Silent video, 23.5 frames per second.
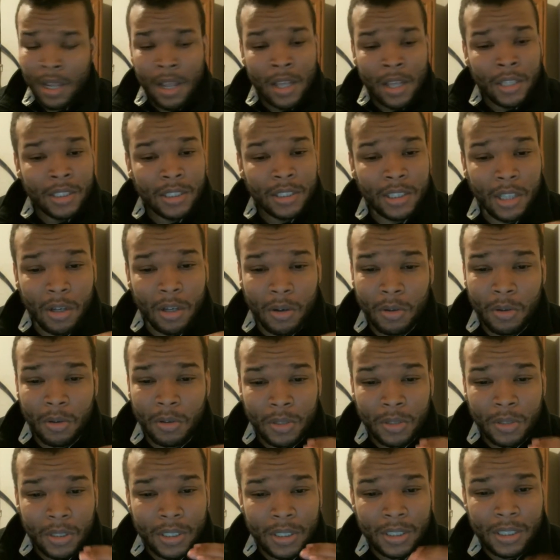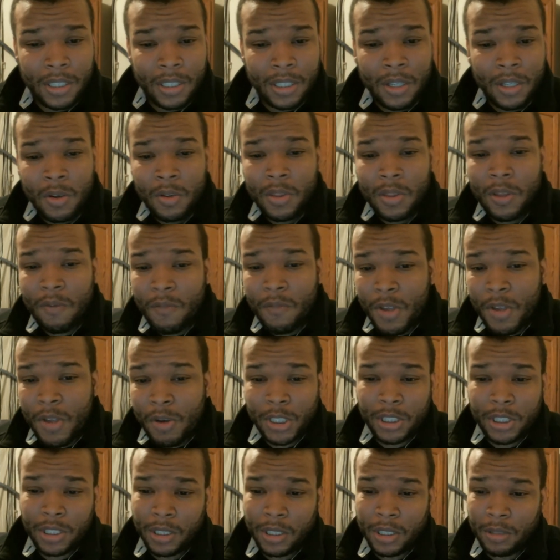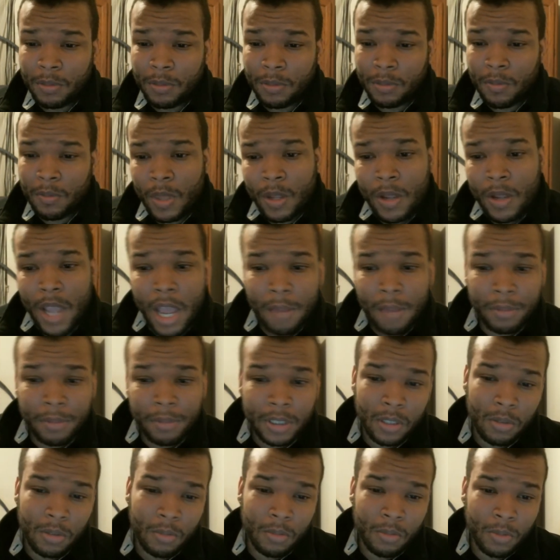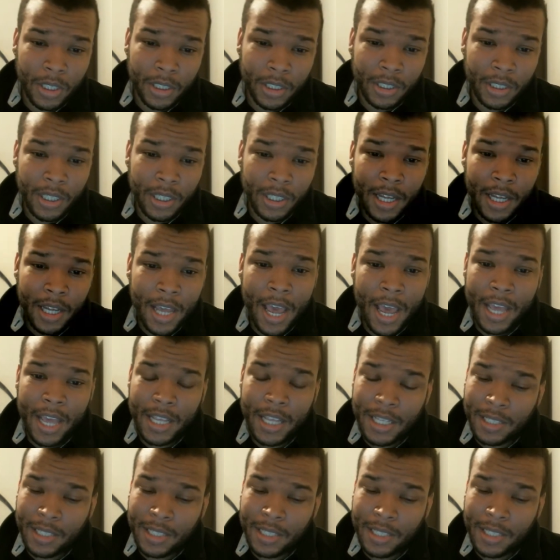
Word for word: So the viewership, episode 1 had